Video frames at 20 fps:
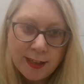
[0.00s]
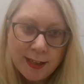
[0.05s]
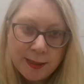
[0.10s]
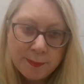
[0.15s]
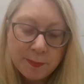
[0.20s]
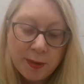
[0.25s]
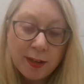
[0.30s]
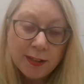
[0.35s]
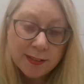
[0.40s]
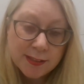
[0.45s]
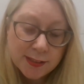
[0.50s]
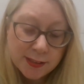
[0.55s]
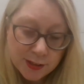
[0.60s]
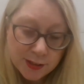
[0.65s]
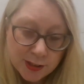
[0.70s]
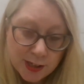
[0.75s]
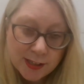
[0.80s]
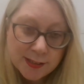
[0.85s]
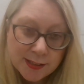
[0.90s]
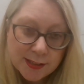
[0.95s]
I'd
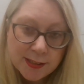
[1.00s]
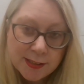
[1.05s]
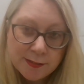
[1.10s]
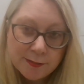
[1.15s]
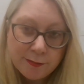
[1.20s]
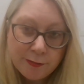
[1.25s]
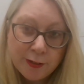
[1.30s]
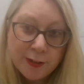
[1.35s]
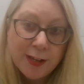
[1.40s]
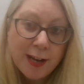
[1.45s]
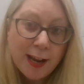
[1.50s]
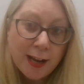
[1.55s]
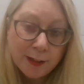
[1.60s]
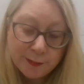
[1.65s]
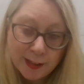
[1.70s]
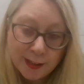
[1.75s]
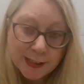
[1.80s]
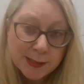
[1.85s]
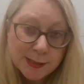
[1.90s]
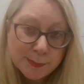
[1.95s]
suggest for now
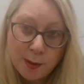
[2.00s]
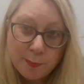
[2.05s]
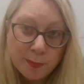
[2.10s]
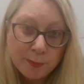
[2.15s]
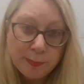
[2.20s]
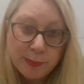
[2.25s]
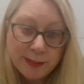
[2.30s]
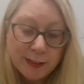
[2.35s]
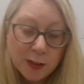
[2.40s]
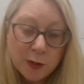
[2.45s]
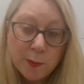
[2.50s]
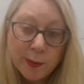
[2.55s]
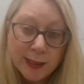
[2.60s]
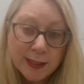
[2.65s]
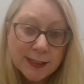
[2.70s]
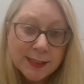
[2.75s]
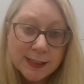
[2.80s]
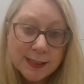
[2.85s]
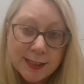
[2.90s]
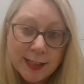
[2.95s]
that's probably the
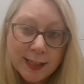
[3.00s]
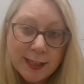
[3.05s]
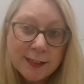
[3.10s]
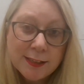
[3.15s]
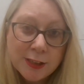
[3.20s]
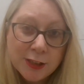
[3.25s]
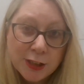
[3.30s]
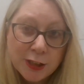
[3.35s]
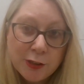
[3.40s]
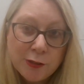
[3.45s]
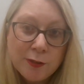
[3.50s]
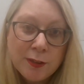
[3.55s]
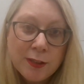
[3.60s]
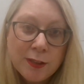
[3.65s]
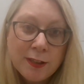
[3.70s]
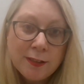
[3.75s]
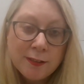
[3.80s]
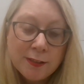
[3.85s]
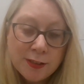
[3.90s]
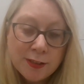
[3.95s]
quickest thing to
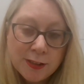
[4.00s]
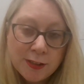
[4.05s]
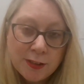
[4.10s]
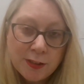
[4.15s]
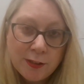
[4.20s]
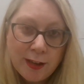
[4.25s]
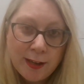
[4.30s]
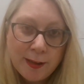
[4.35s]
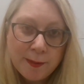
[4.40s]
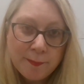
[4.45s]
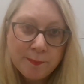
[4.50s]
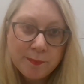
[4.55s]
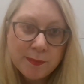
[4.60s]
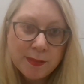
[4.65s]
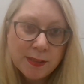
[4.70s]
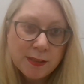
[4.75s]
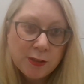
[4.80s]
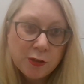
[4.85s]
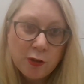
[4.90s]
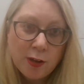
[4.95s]
do
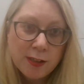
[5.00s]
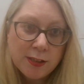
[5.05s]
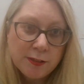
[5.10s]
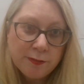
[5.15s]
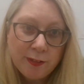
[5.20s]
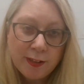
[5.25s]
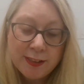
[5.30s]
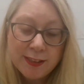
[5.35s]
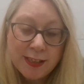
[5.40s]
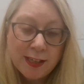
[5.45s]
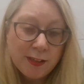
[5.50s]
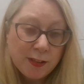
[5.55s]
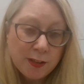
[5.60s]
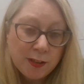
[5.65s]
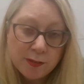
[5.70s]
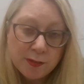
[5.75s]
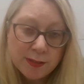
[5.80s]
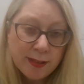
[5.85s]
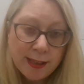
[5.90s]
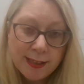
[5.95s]
to try to find out.
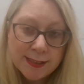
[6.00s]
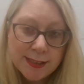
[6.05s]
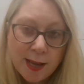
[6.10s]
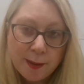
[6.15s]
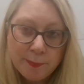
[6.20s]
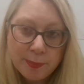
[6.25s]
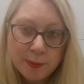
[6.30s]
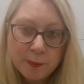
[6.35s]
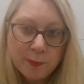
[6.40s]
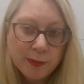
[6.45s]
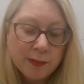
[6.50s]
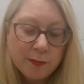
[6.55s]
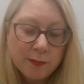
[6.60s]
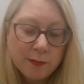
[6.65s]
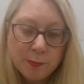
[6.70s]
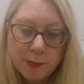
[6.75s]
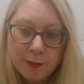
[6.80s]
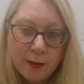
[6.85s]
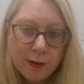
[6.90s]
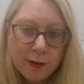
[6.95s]
Things happen with
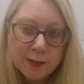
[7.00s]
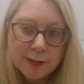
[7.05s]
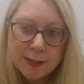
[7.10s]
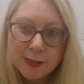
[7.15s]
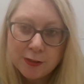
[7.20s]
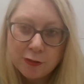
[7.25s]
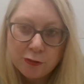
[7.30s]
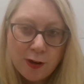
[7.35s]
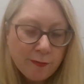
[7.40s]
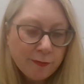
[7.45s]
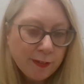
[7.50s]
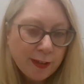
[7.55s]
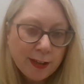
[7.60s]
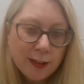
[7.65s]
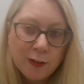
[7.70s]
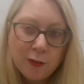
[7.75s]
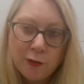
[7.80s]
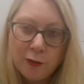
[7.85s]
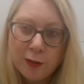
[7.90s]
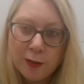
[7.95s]
regards to
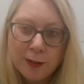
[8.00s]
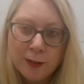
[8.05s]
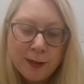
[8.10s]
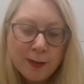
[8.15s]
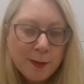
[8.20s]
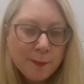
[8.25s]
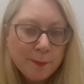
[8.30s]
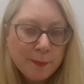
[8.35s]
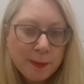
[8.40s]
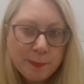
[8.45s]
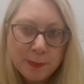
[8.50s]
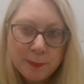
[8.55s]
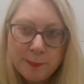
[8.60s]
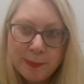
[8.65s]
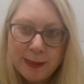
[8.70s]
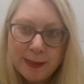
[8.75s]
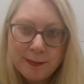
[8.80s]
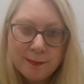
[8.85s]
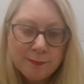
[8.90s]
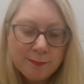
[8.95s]
traffic or people
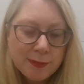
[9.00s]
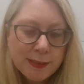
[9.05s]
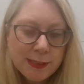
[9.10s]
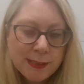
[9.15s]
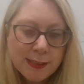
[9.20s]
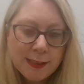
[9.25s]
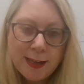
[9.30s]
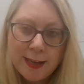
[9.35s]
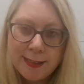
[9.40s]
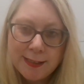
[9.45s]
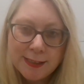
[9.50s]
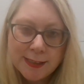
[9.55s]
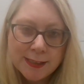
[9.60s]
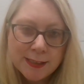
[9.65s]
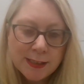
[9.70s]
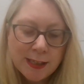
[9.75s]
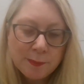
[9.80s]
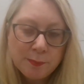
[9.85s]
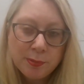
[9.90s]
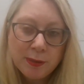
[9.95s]
being delayed
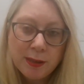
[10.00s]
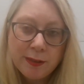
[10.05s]
at